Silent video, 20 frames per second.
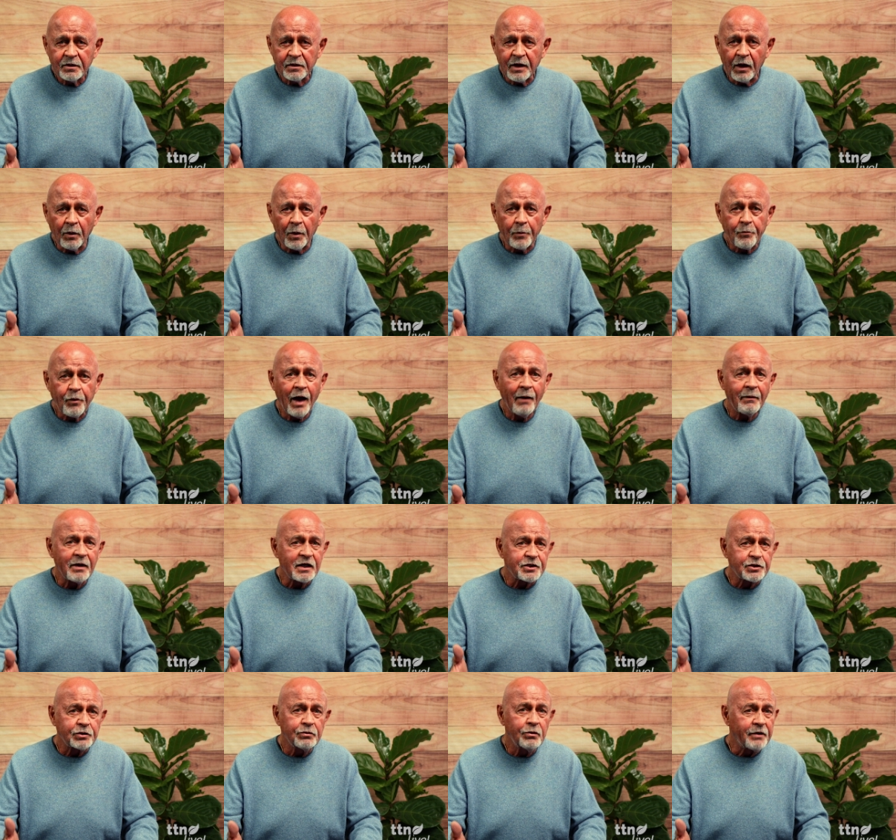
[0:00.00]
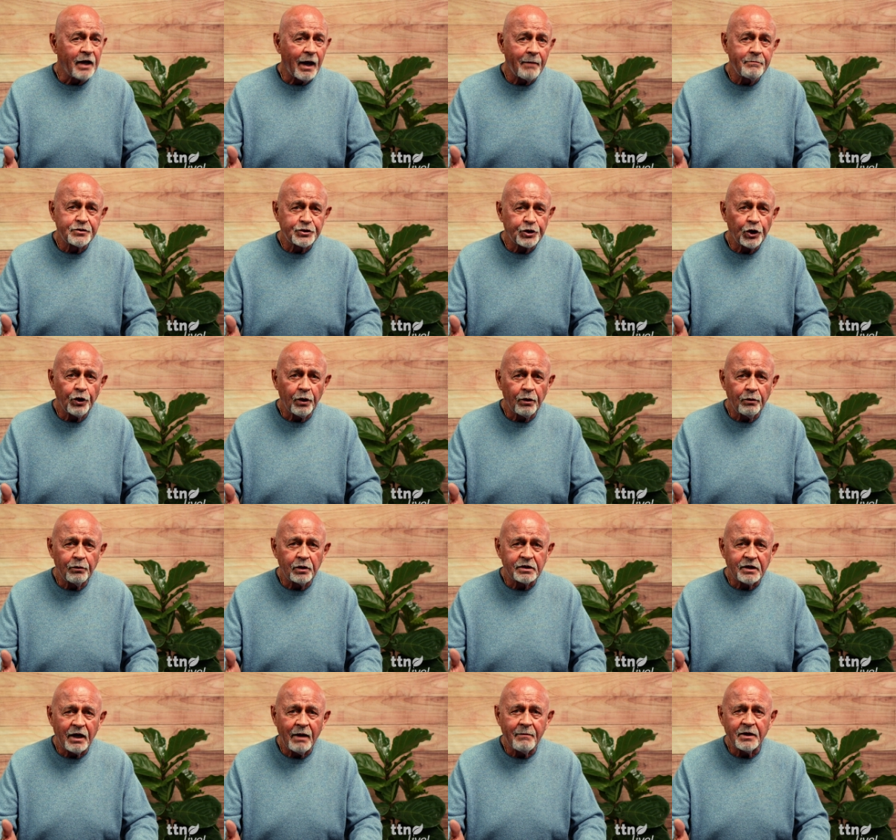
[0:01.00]
that will probably soon, I'm sure,
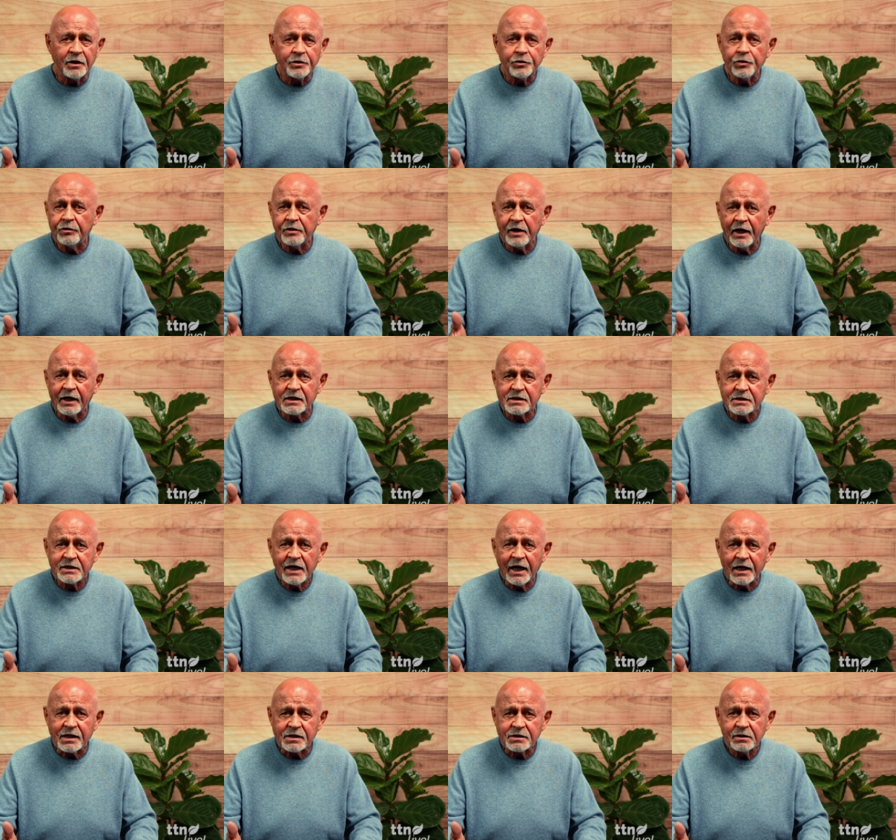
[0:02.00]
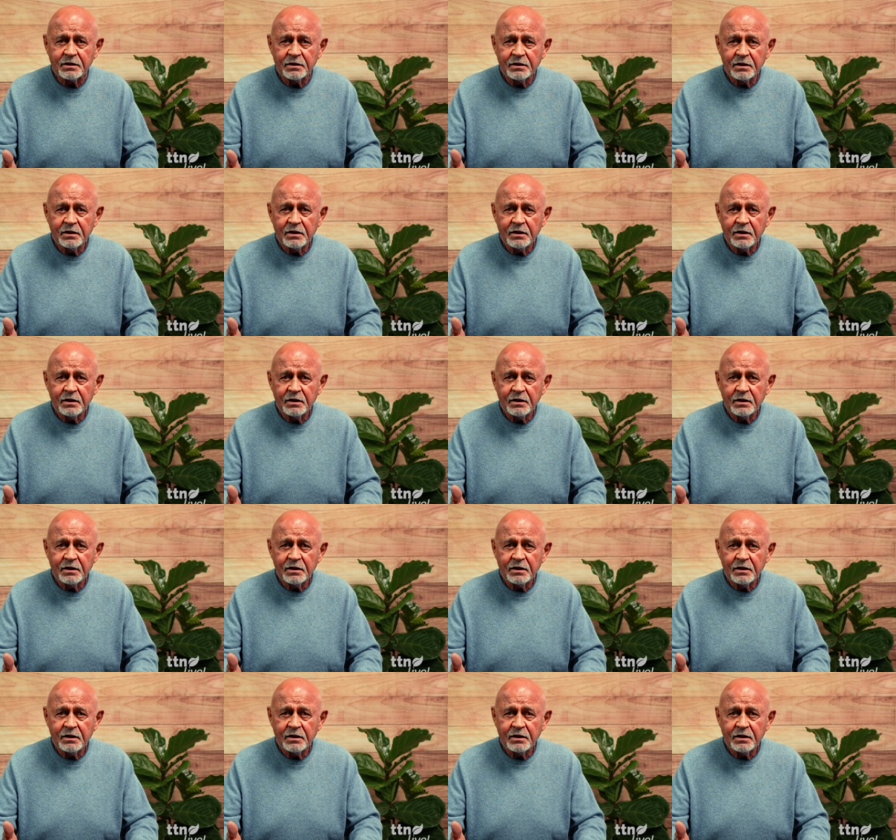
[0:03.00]
will come into the United States.